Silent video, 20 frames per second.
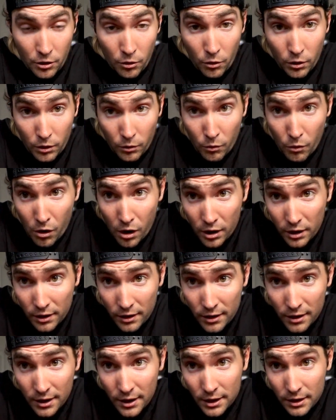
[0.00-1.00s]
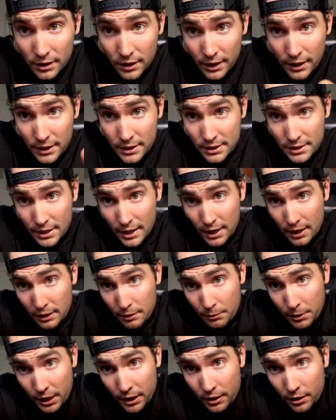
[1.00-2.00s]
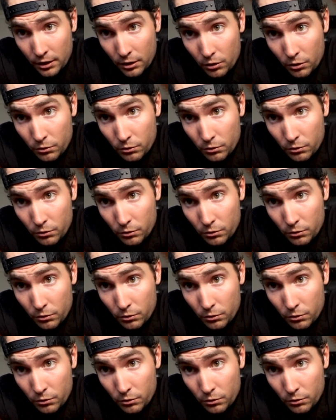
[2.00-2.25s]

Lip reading: or water like a salamander.